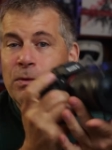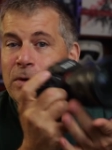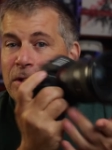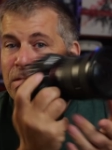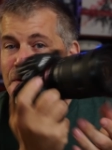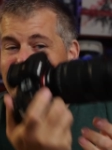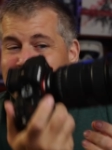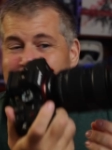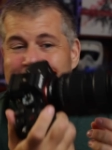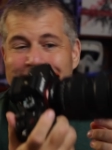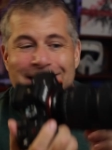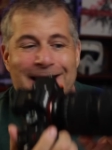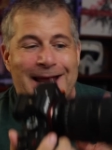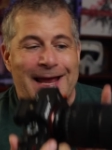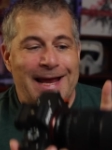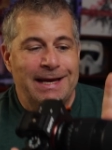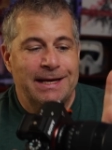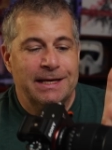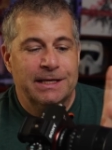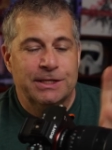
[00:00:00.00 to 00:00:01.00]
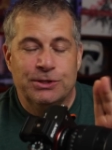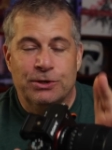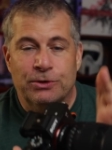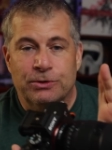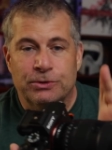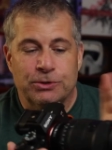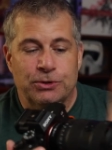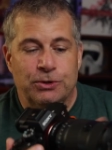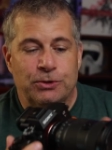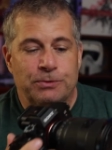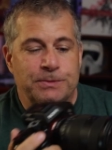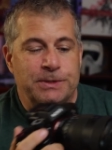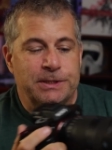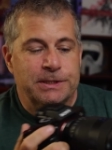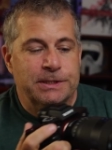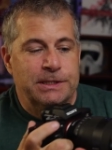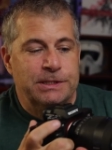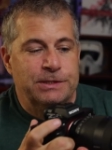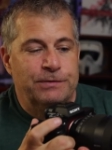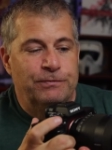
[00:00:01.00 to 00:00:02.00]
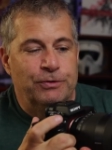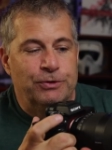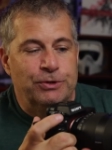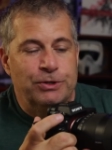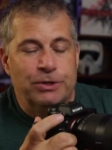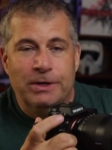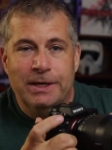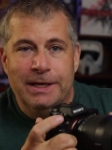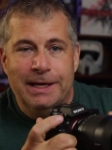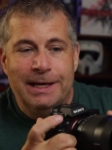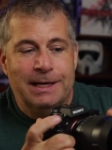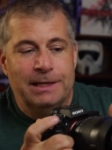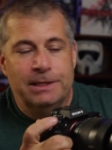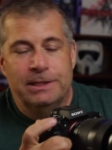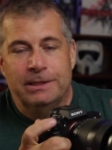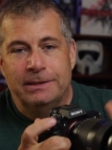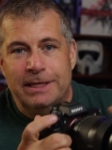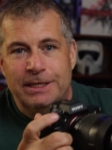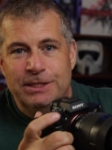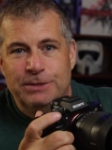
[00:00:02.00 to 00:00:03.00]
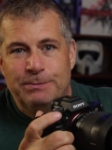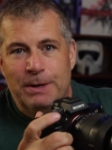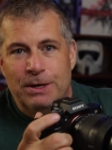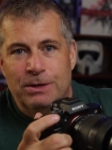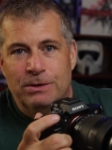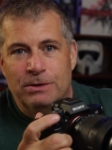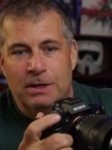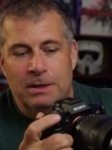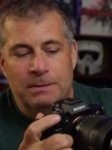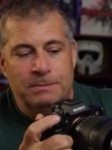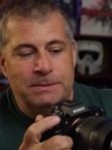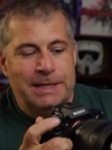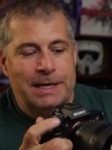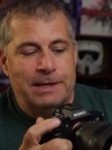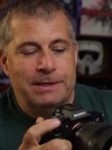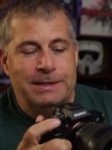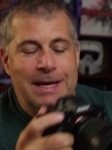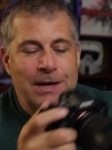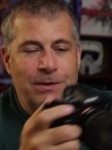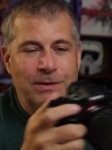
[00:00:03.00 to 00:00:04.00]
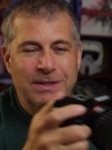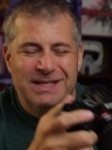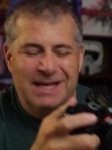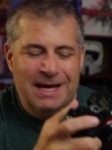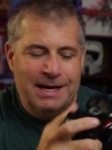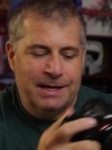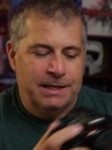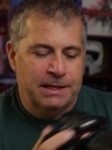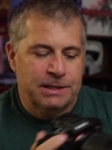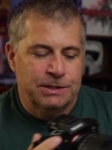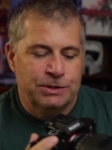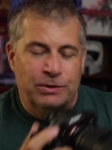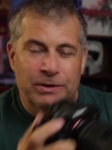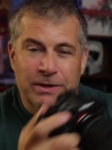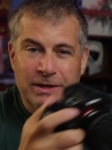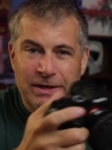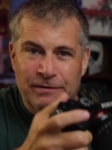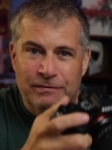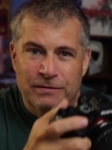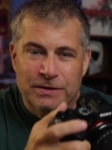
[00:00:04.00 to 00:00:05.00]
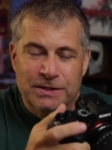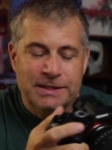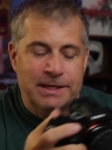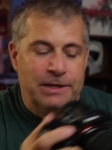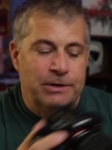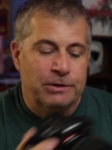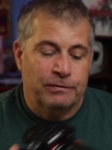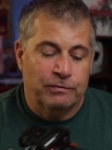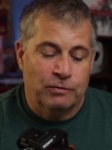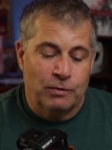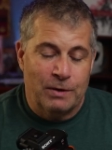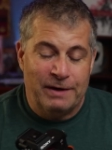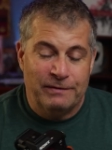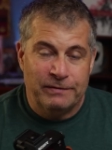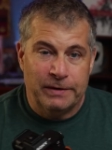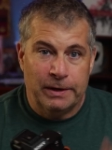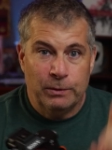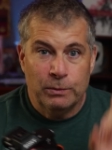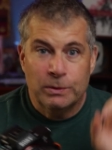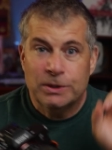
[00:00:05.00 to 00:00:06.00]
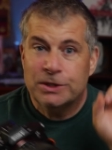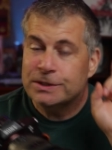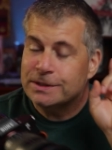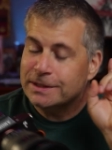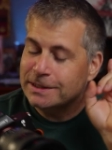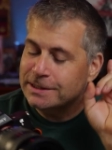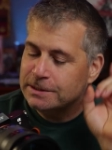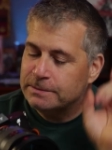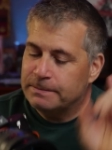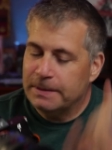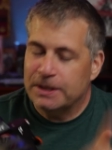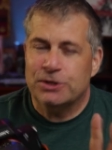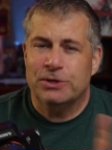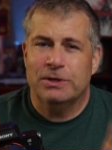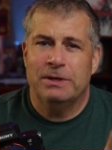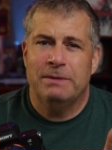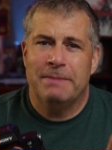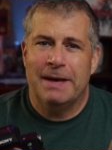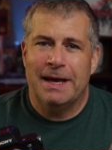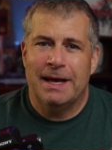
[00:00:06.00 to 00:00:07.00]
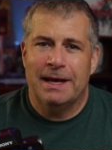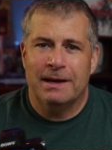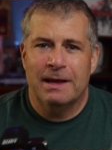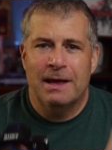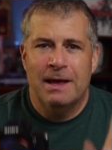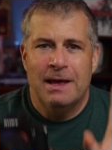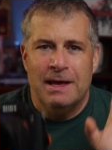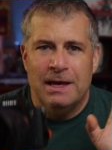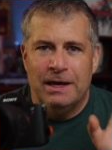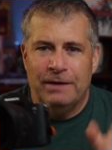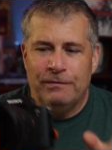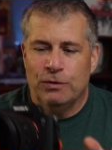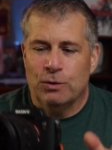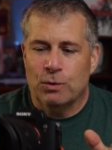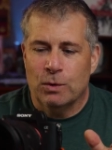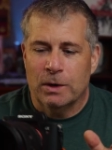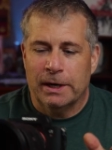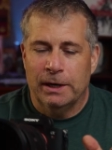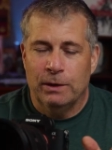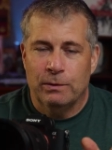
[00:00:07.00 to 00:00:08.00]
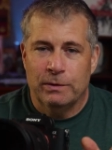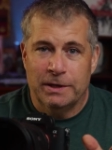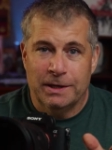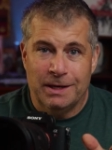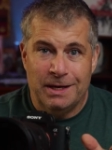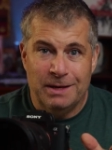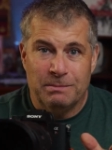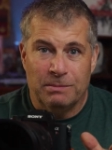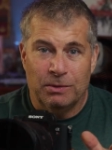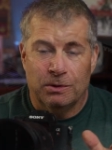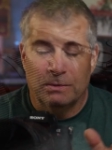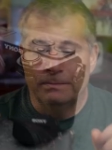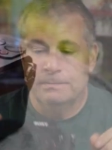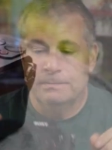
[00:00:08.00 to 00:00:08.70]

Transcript: One of the reasons I hate external zooms is because if you're turning it and the lens barrel comes out, now it's got a sort of different center of gravity, which is especially bad if you're working with a gimbal.